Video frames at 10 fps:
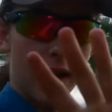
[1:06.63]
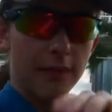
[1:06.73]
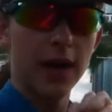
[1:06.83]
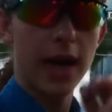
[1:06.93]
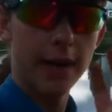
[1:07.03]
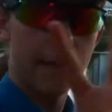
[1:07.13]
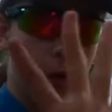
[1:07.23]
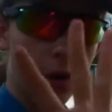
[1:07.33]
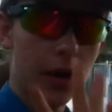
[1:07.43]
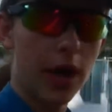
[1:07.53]
I've got
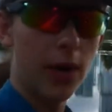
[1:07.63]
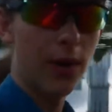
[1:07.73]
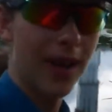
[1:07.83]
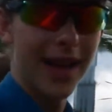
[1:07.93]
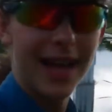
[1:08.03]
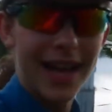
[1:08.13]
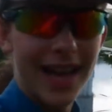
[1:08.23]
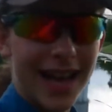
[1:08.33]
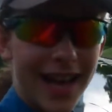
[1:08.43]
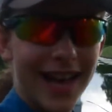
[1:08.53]
4 to go,
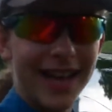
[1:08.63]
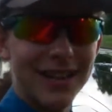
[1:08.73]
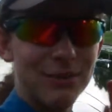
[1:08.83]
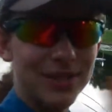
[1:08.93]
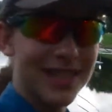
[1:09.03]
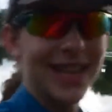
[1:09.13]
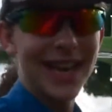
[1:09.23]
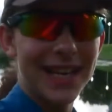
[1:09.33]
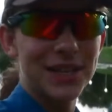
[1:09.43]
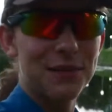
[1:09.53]
and once I
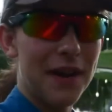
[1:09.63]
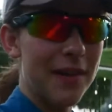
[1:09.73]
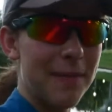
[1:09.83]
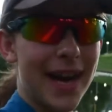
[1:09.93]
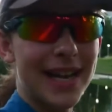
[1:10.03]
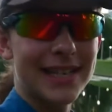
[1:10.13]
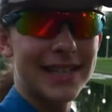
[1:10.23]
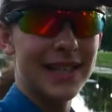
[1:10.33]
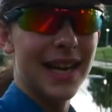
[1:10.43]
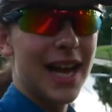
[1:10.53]
catch 5
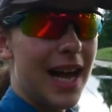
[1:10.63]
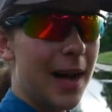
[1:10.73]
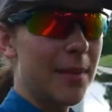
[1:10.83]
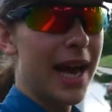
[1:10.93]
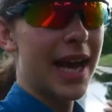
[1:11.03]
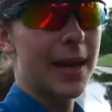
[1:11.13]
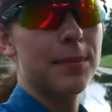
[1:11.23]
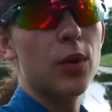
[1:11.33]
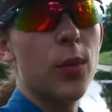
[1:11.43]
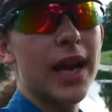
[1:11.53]
bass, I'm gonna add
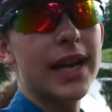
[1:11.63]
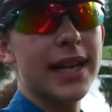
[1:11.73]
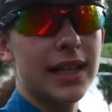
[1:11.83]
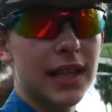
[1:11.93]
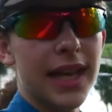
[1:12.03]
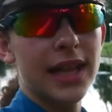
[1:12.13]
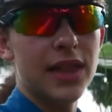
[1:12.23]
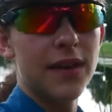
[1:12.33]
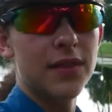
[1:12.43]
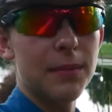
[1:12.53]
up the weight and the length
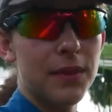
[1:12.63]
of them.